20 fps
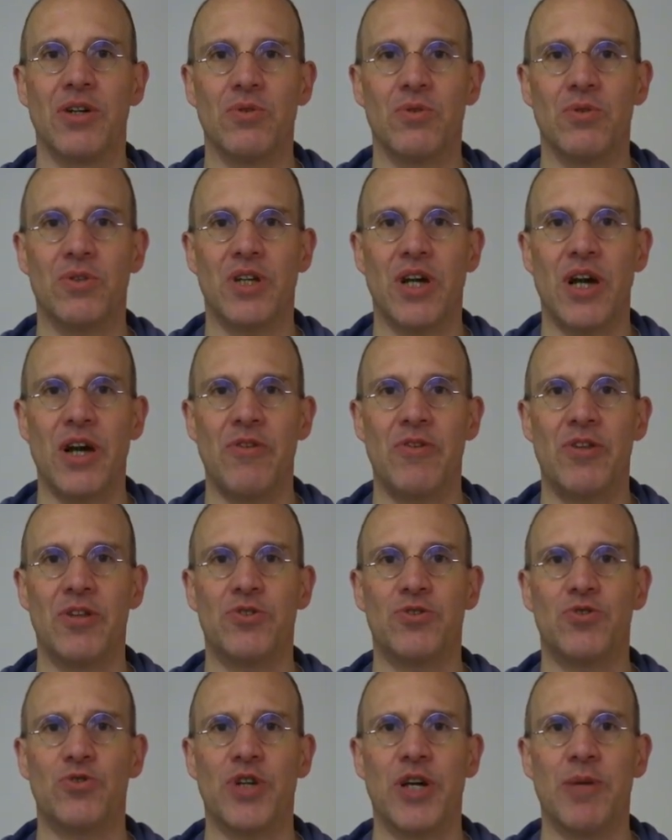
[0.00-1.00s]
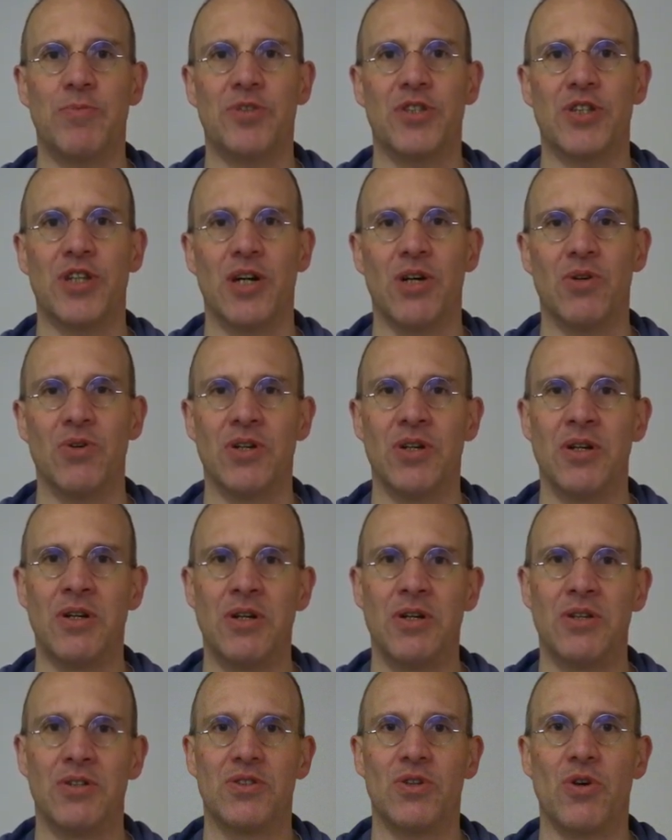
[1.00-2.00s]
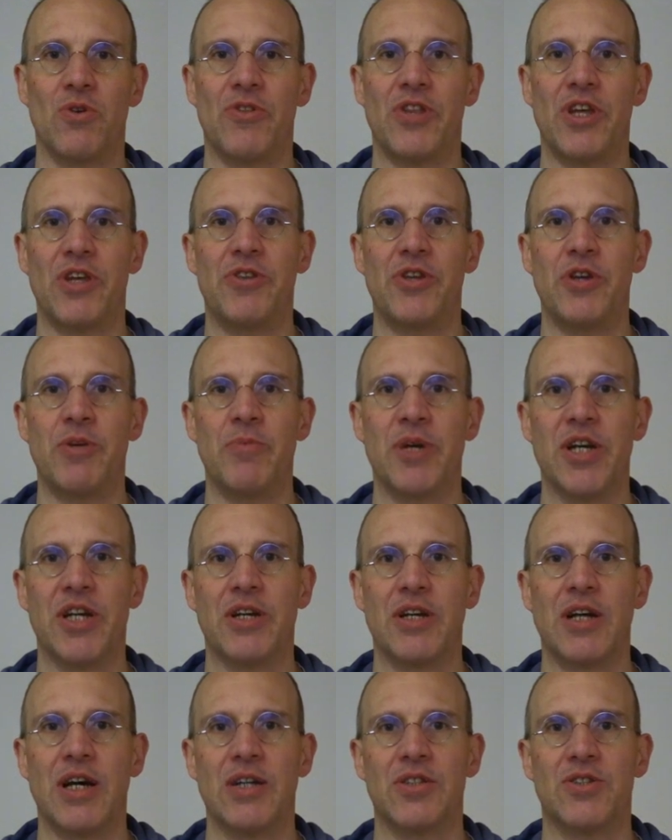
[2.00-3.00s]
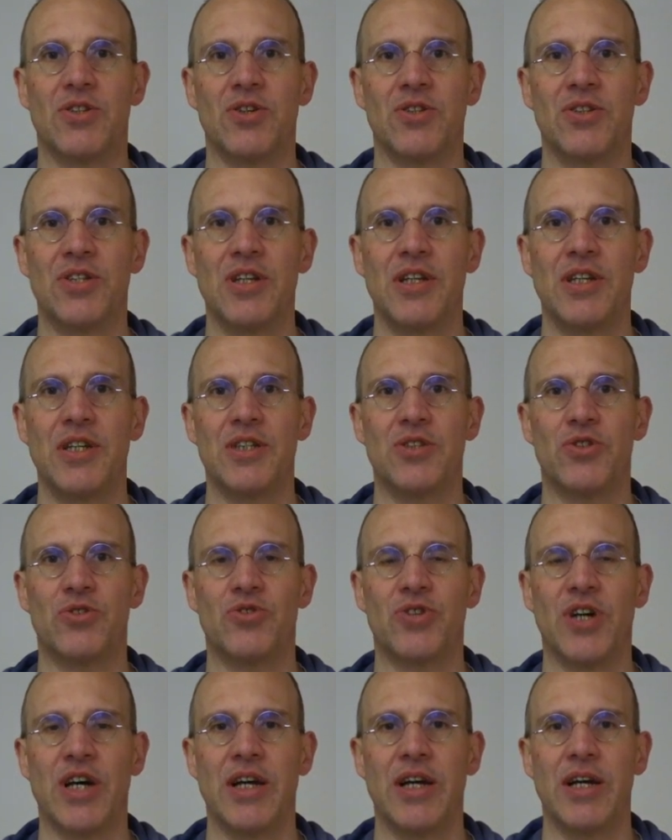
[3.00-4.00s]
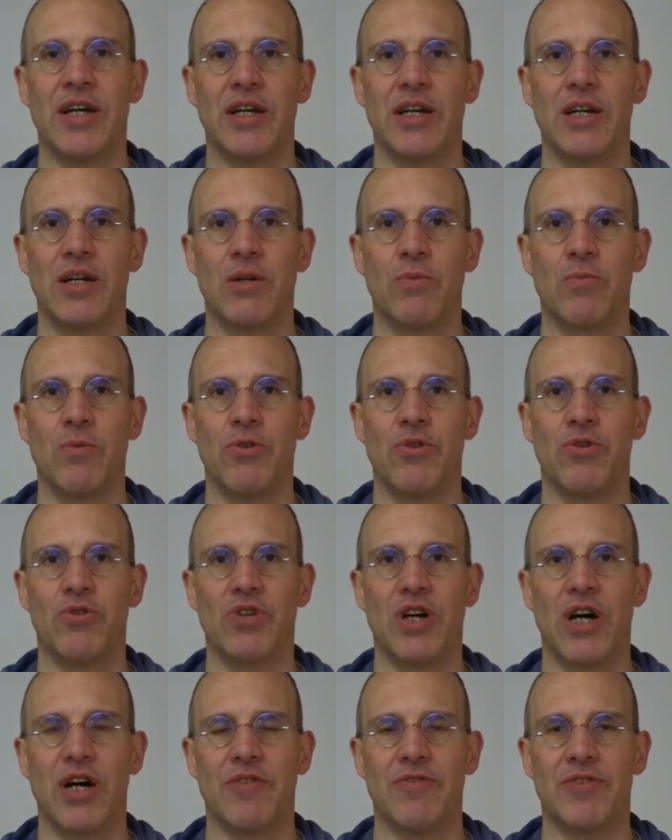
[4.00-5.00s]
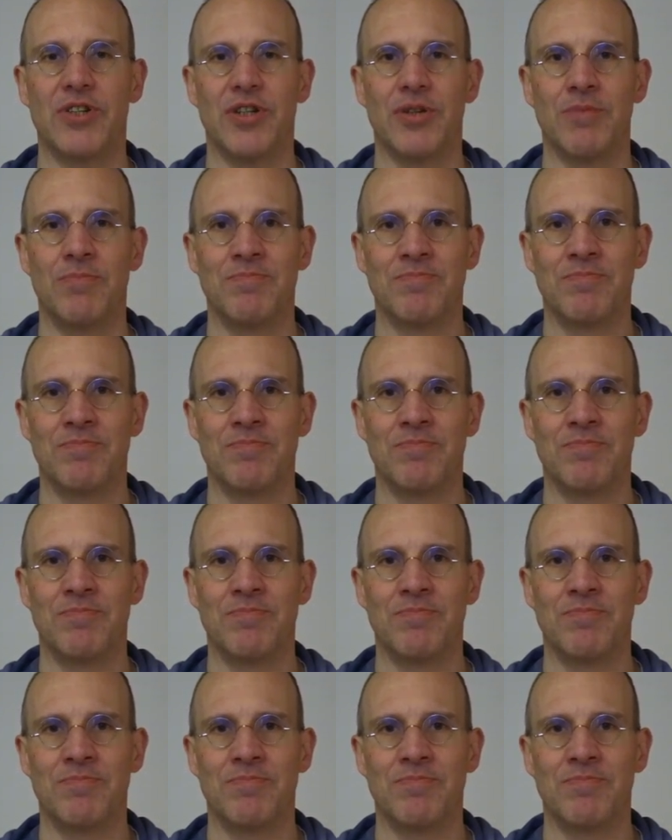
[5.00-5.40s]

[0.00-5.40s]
you tie the straps down so that they make an isosceles triangle with the rafter.